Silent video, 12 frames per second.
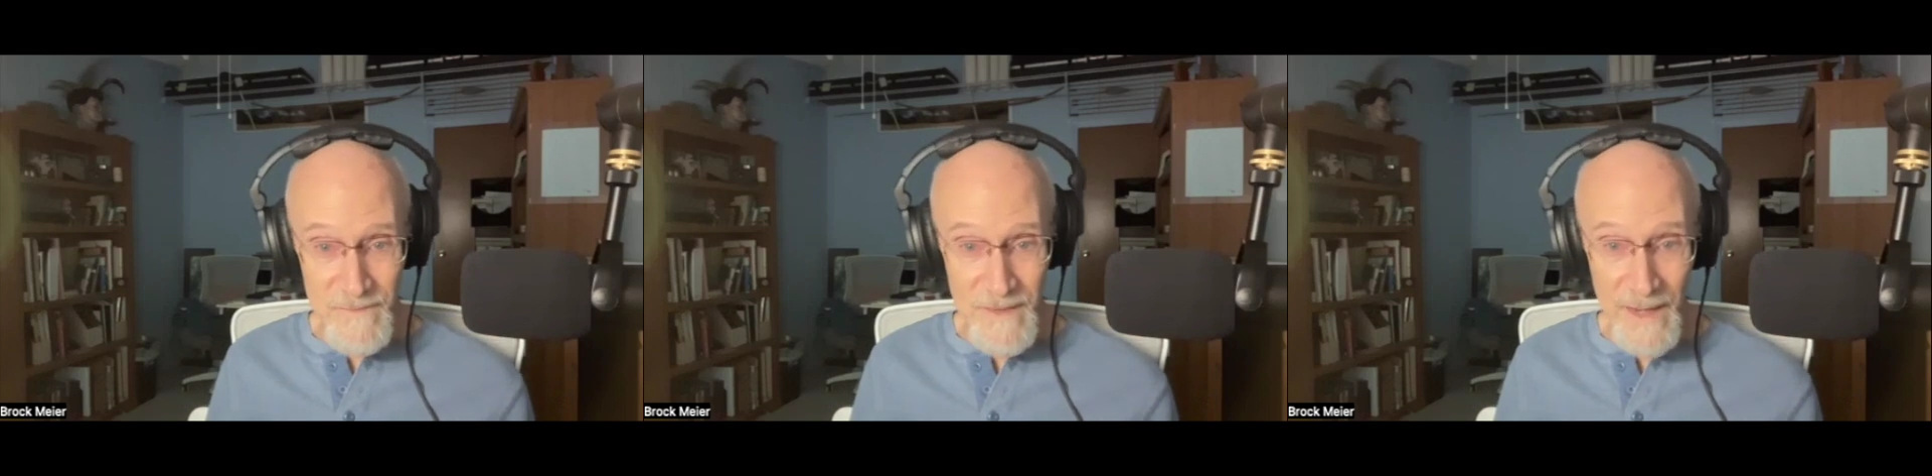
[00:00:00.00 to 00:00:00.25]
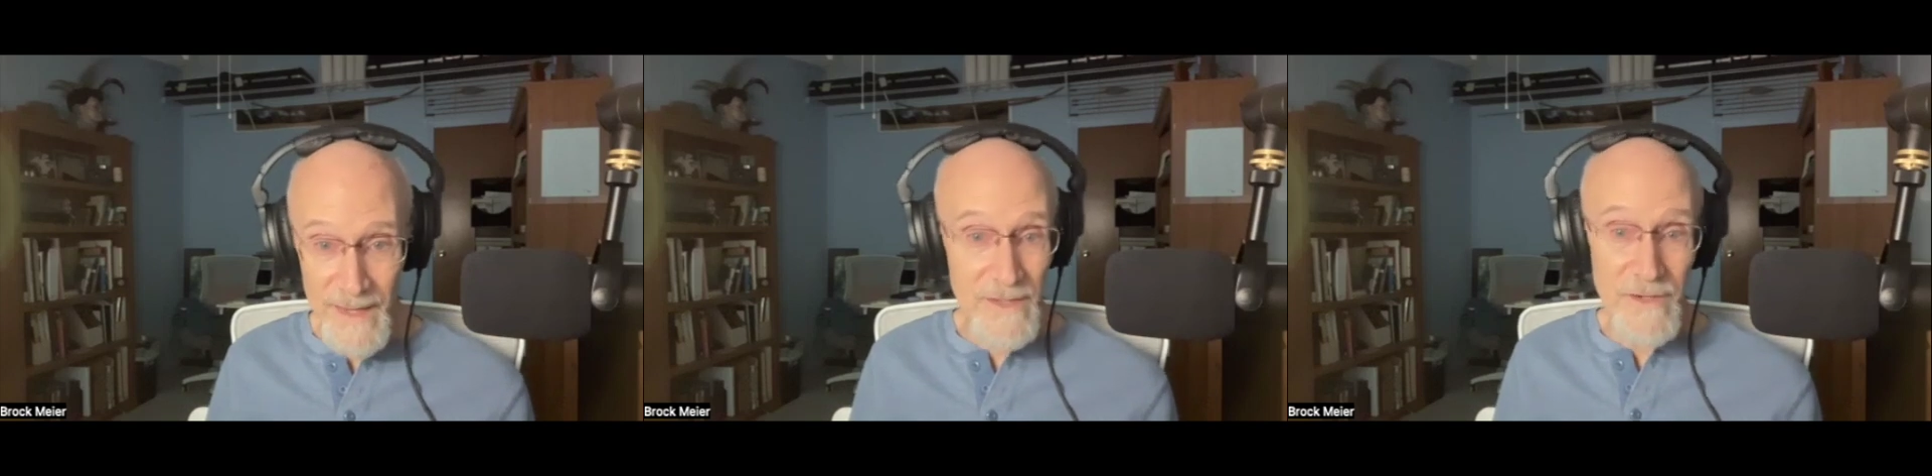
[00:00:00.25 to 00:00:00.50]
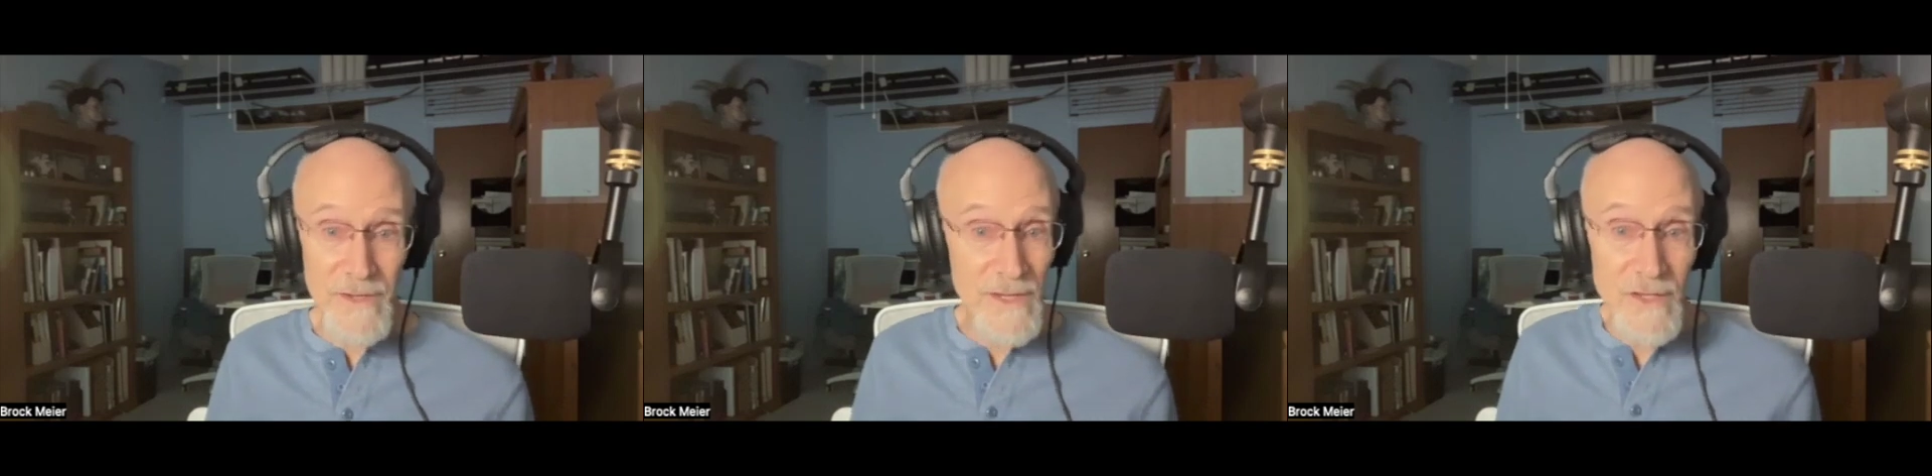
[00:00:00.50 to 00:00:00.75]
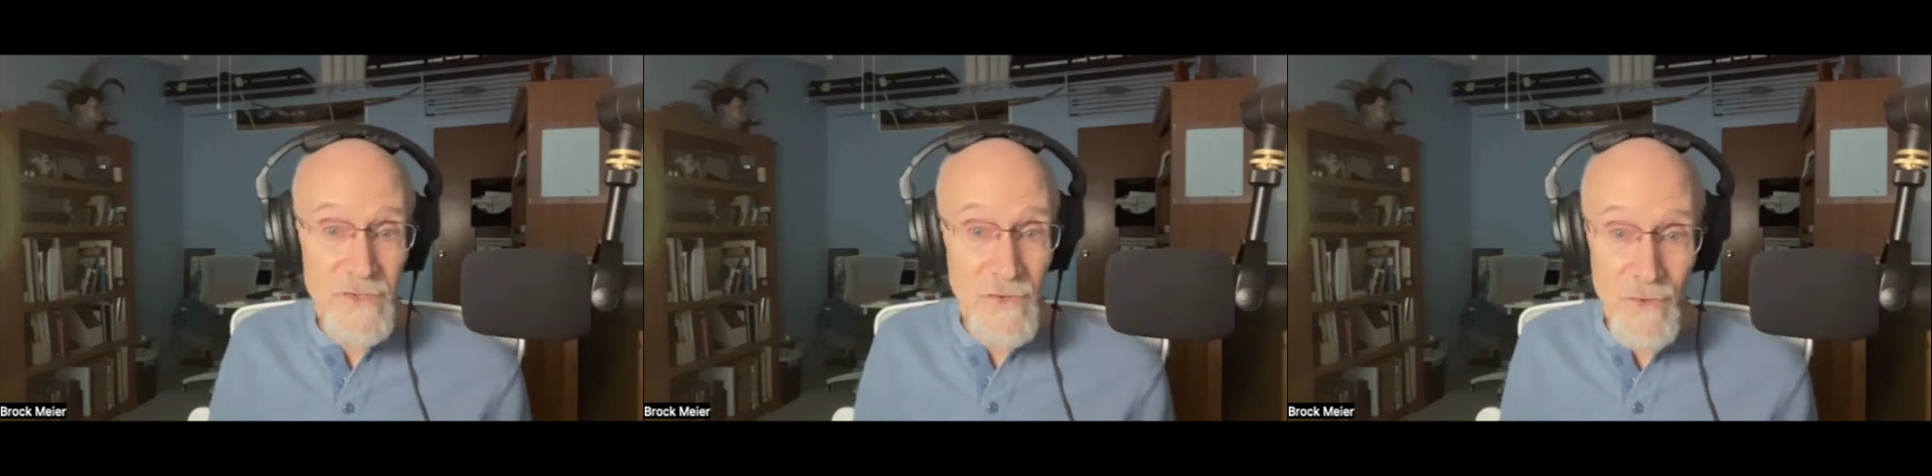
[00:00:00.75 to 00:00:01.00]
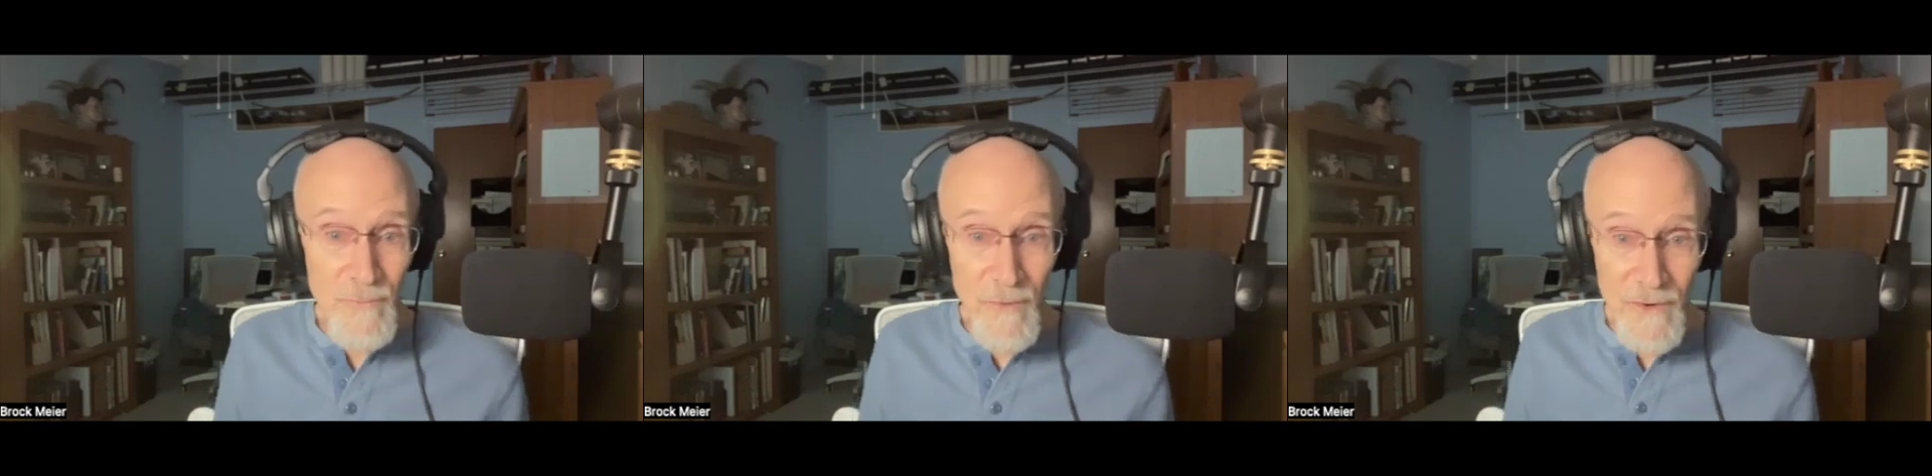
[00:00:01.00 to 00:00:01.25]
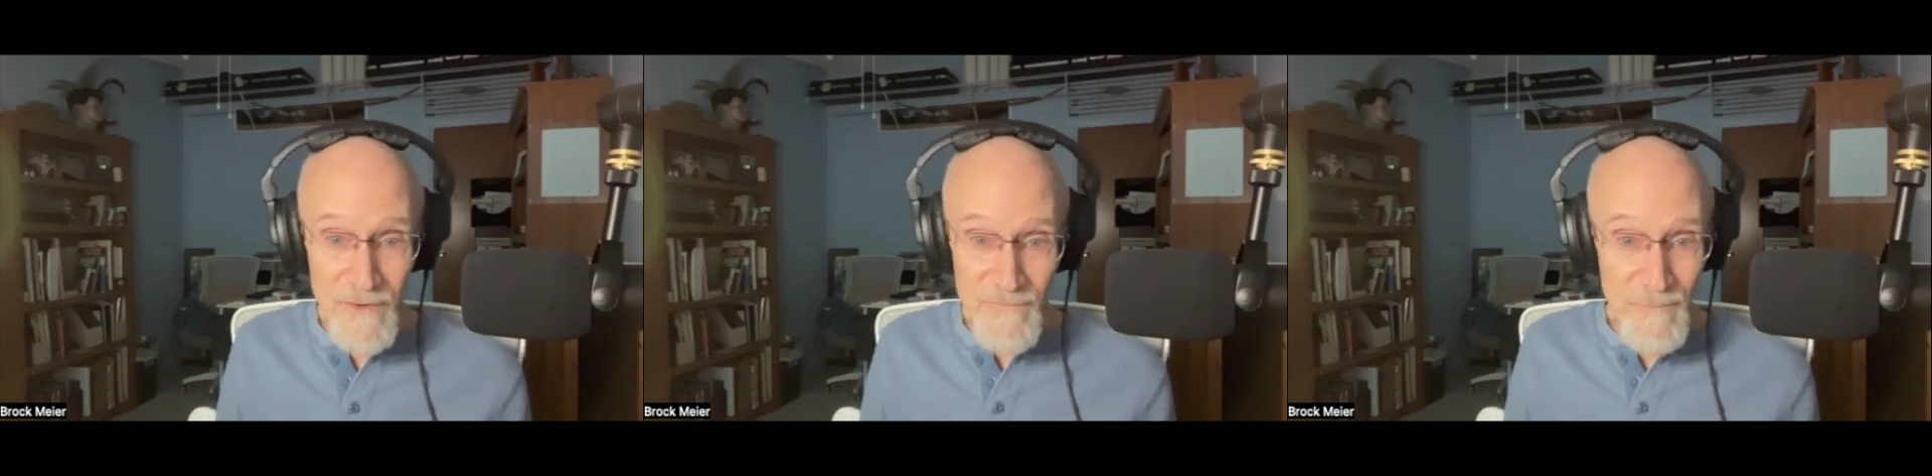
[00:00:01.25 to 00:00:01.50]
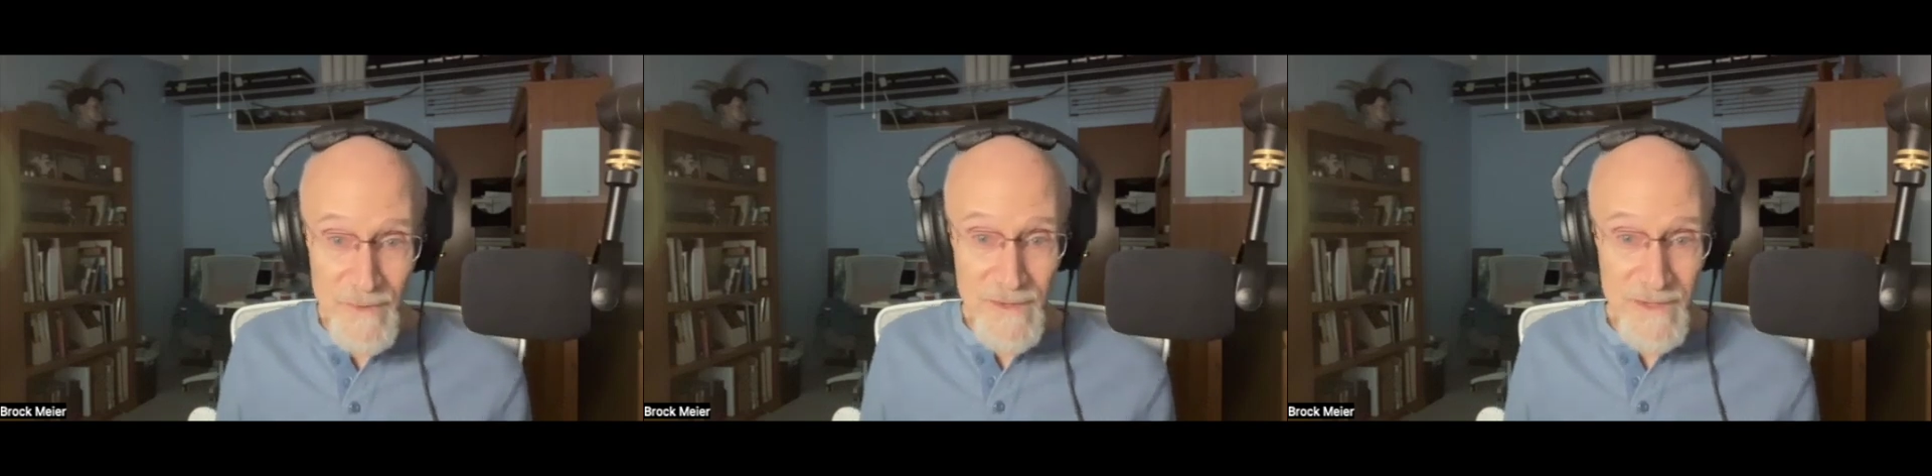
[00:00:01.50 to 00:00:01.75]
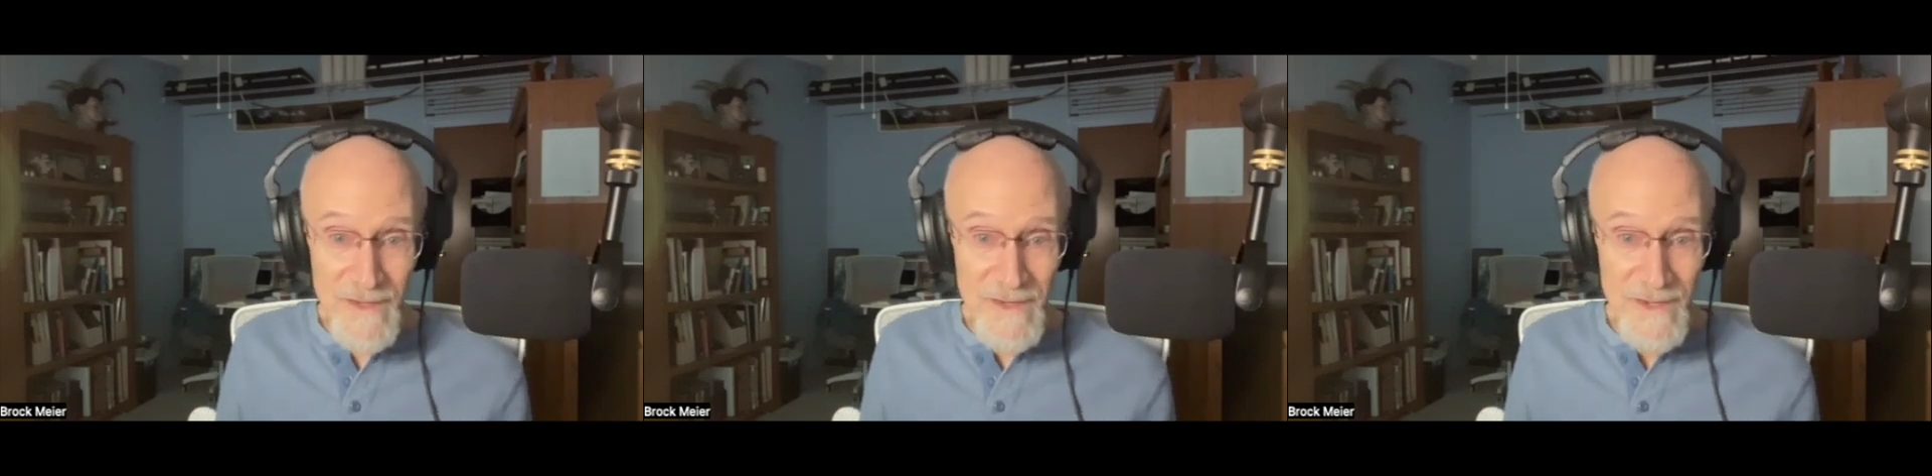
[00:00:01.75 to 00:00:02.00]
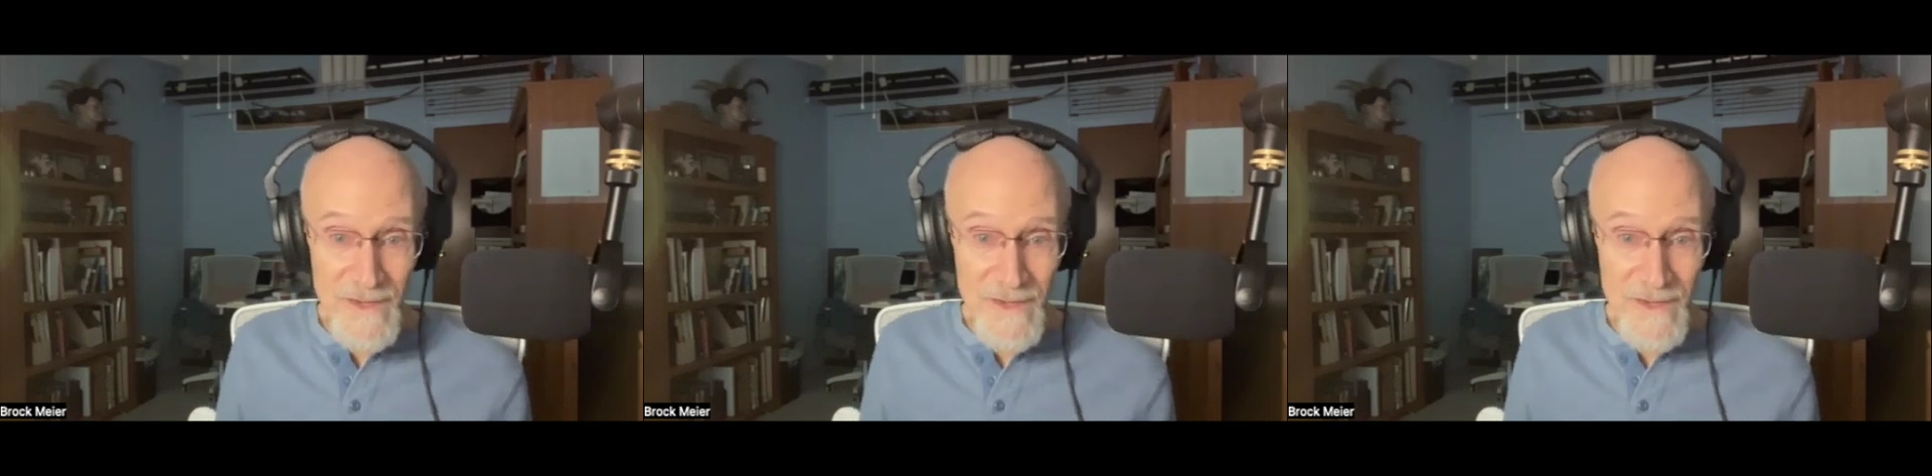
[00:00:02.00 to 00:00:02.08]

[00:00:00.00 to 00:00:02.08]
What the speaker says: how did he get to the point of being